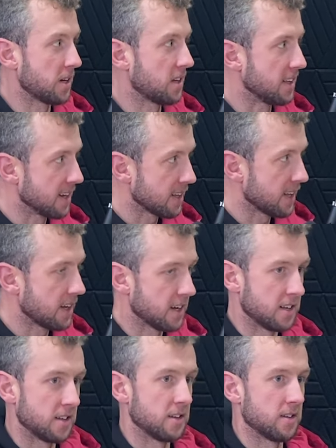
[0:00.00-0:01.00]
clearly
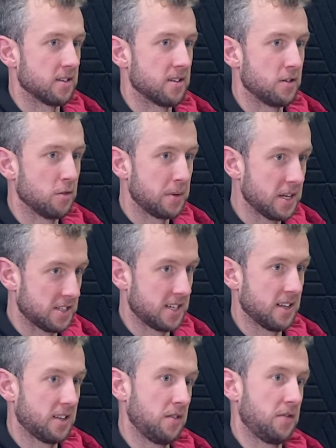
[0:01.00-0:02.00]
and you know be
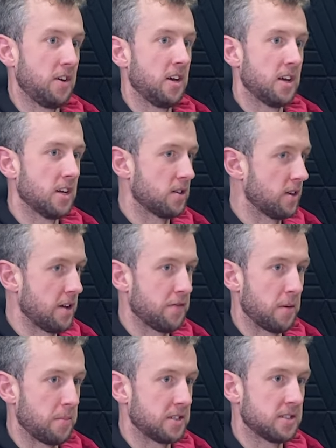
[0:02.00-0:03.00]
assertive. I think it Great for
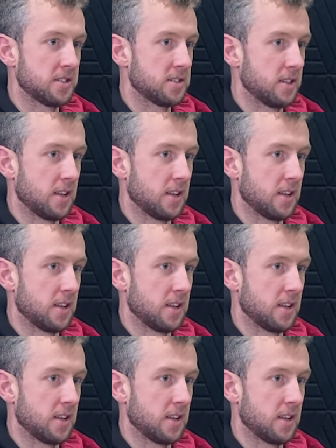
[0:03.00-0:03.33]
business and life.